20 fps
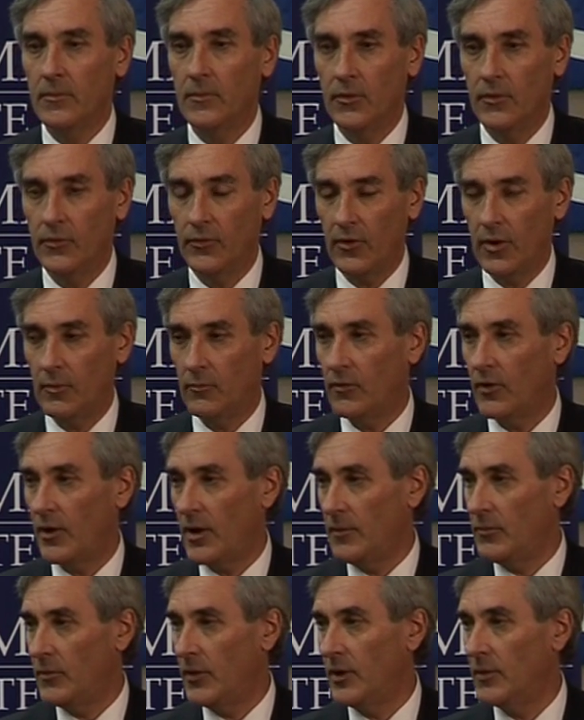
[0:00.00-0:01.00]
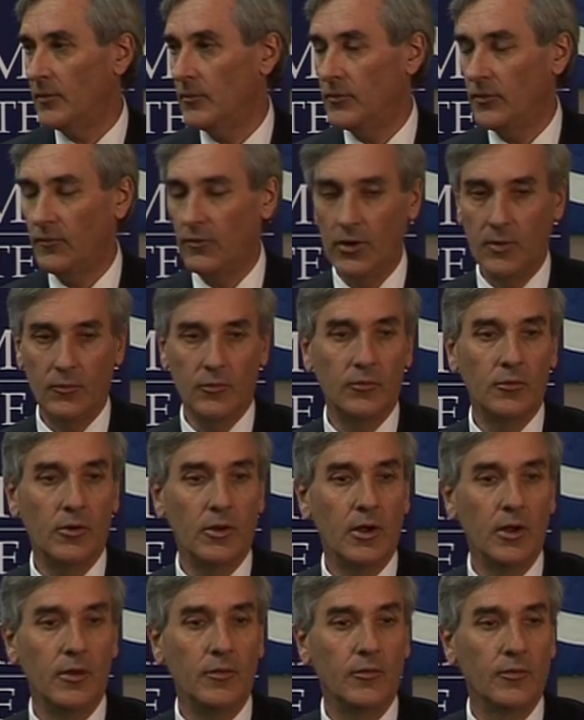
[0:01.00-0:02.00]
At the same time, they developed all
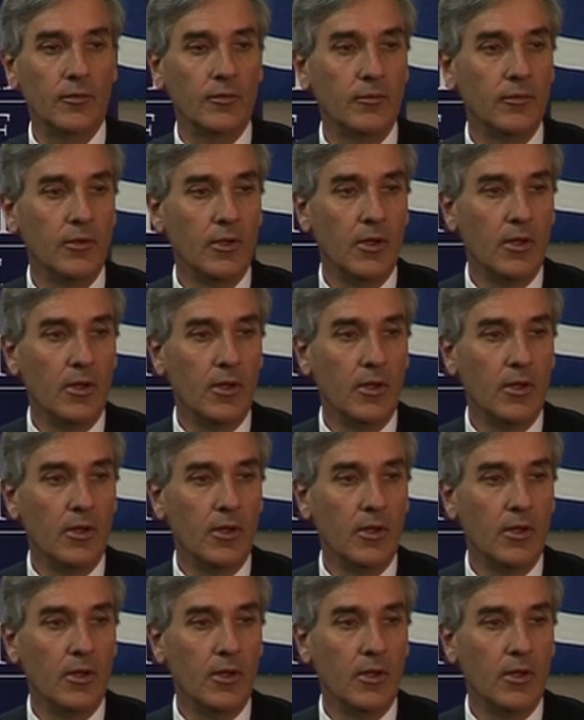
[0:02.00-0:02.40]
kinds of